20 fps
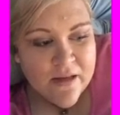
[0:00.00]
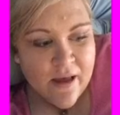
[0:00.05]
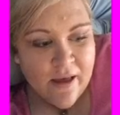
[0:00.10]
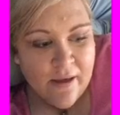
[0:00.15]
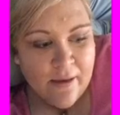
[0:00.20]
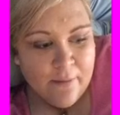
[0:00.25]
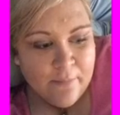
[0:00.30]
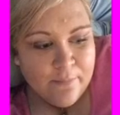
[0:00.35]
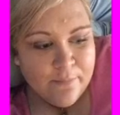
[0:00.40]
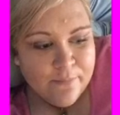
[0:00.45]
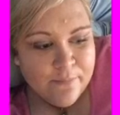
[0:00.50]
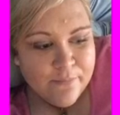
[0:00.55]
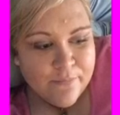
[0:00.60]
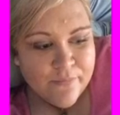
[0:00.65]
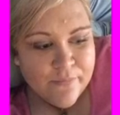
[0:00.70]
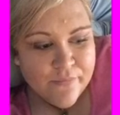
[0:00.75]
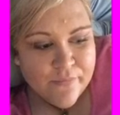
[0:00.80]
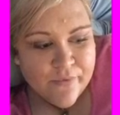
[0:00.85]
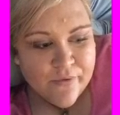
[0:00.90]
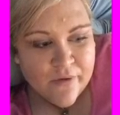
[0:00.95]
I'm
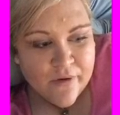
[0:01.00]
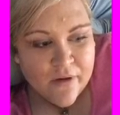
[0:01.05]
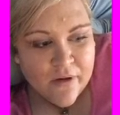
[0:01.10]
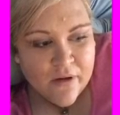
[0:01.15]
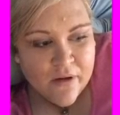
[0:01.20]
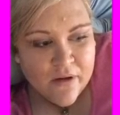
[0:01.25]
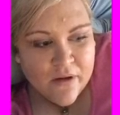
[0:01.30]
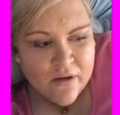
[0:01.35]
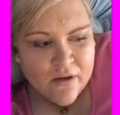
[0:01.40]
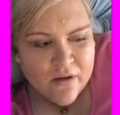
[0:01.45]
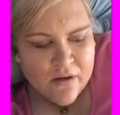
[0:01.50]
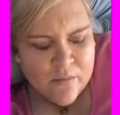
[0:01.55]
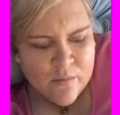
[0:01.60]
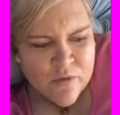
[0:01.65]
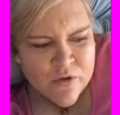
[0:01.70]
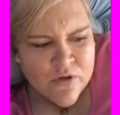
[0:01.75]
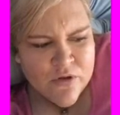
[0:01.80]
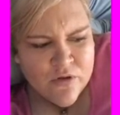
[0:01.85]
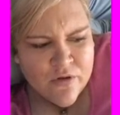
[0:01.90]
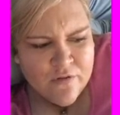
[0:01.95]

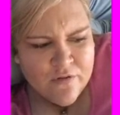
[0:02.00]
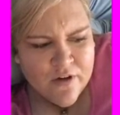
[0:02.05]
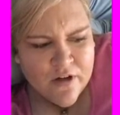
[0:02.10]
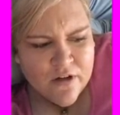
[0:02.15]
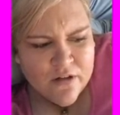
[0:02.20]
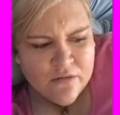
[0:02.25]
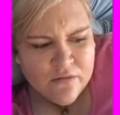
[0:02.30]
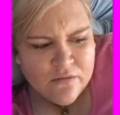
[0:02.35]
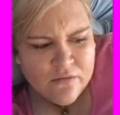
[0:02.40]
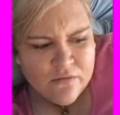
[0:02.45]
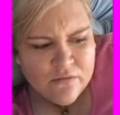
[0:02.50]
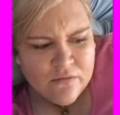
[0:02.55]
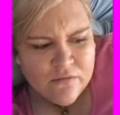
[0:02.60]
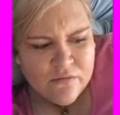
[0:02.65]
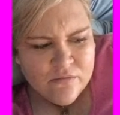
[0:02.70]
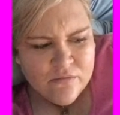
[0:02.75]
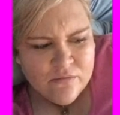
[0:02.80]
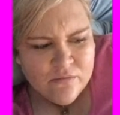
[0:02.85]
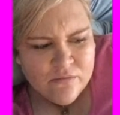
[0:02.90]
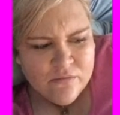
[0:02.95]
not sure if I
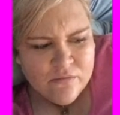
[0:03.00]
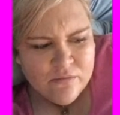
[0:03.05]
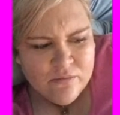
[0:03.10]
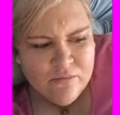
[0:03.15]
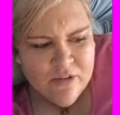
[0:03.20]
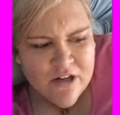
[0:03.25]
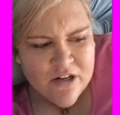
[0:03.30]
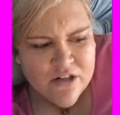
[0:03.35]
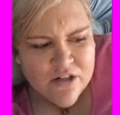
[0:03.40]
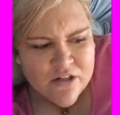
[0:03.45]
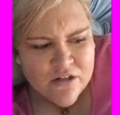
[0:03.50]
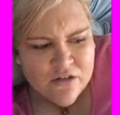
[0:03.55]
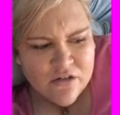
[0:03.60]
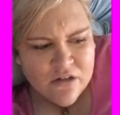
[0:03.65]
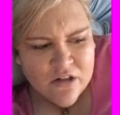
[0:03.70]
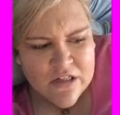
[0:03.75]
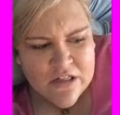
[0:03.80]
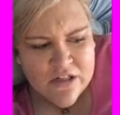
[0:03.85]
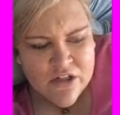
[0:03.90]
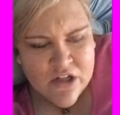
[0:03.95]
mentioned
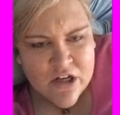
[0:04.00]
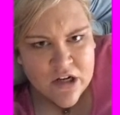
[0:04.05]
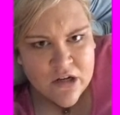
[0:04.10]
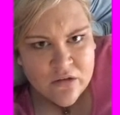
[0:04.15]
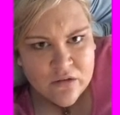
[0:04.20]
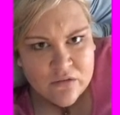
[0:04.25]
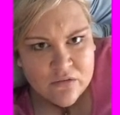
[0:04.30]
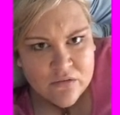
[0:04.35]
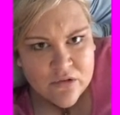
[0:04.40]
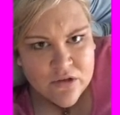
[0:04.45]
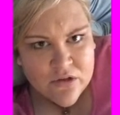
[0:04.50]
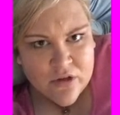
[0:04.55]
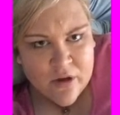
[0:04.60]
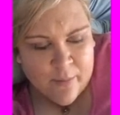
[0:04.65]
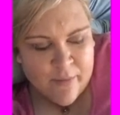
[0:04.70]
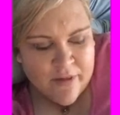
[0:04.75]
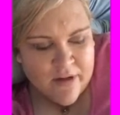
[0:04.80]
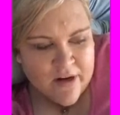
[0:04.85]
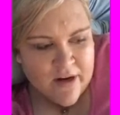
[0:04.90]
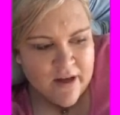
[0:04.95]
on this channel the
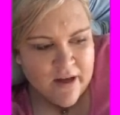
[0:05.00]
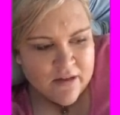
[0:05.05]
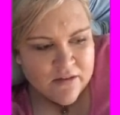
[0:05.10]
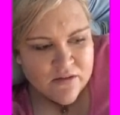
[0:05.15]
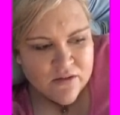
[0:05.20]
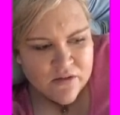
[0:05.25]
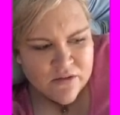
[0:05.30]
drama that I had.